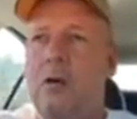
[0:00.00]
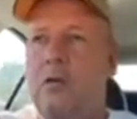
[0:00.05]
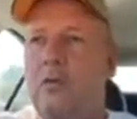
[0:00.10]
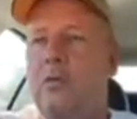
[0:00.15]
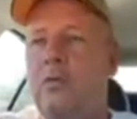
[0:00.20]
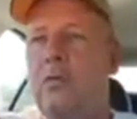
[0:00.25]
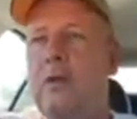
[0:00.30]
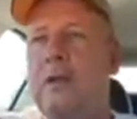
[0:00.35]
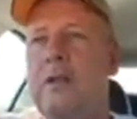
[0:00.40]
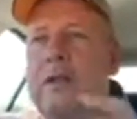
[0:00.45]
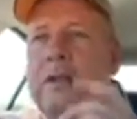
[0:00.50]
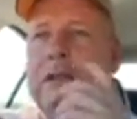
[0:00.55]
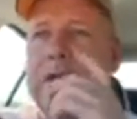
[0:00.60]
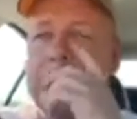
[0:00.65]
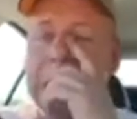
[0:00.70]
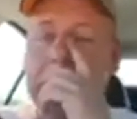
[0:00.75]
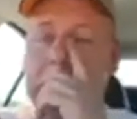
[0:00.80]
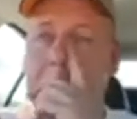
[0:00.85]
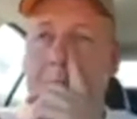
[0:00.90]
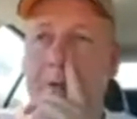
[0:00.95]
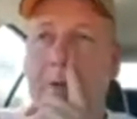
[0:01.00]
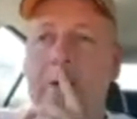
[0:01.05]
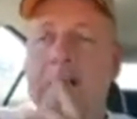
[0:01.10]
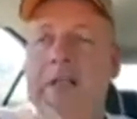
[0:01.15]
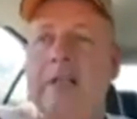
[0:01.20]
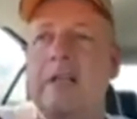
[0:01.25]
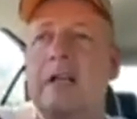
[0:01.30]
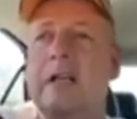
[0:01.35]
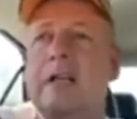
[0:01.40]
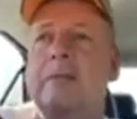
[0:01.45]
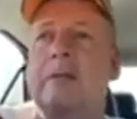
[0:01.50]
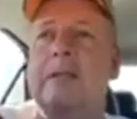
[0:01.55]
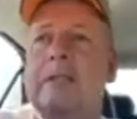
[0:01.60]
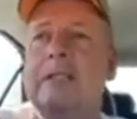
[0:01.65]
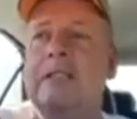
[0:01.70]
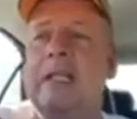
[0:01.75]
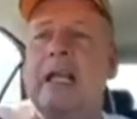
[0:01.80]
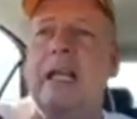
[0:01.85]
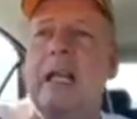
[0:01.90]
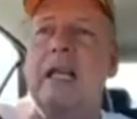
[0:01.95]
One of the things I'm going to talk about
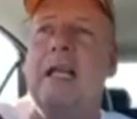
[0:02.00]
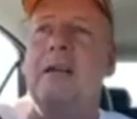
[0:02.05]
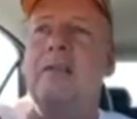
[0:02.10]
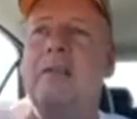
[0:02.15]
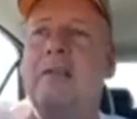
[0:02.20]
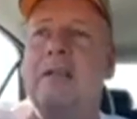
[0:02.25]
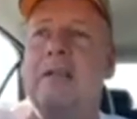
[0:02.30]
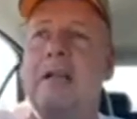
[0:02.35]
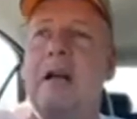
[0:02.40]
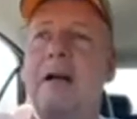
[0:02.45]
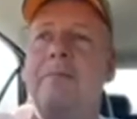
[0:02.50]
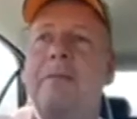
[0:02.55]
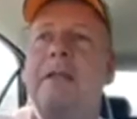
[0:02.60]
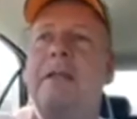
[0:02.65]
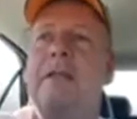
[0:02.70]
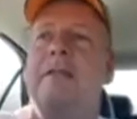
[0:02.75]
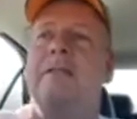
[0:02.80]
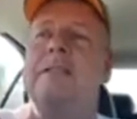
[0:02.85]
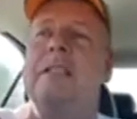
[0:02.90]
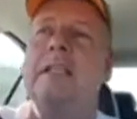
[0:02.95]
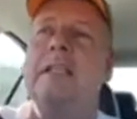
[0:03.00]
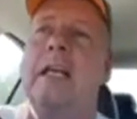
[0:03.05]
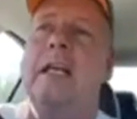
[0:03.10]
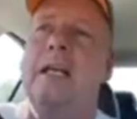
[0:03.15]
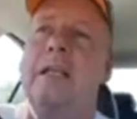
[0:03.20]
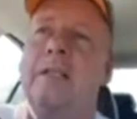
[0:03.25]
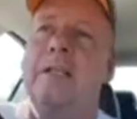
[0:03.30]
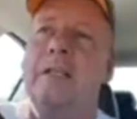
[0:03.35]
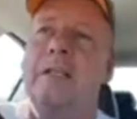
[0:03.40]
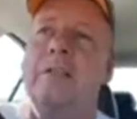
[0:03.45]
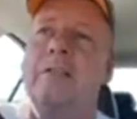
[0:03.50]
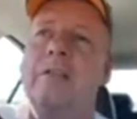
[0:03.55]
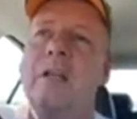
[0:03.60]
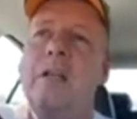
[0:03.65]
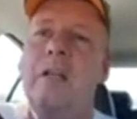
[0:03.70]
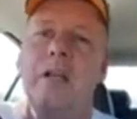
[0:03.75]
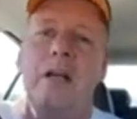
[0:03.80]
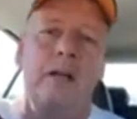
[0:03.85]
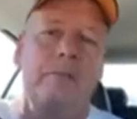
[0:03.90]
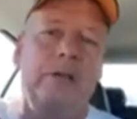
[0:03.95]
today, or the topic of today, is
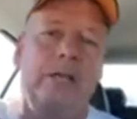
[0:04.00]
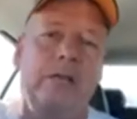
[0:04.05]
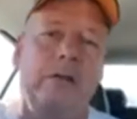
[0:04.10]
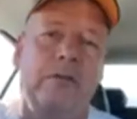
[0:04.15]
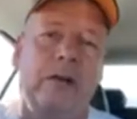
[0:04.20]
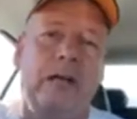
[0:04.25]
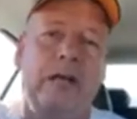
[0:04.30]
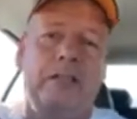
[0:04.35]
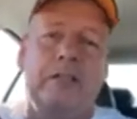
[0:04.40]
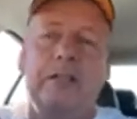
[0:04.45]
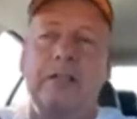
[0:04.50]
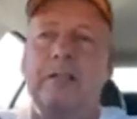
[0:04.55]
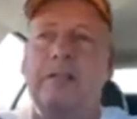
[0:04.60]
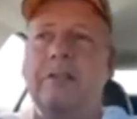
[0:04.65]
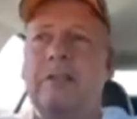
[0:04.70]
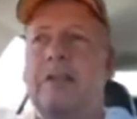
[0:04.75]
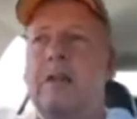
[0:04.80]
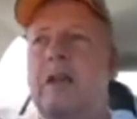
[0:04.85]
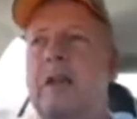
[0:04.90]
amino acids.